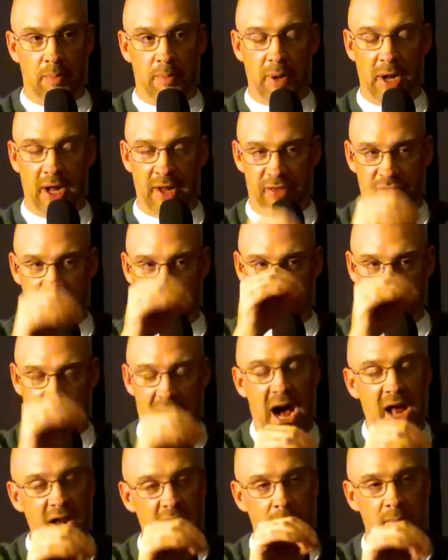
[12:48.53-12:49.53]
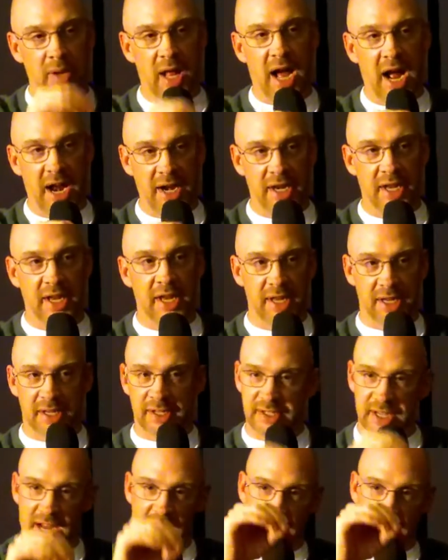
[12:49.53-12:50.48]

But the bottom line is,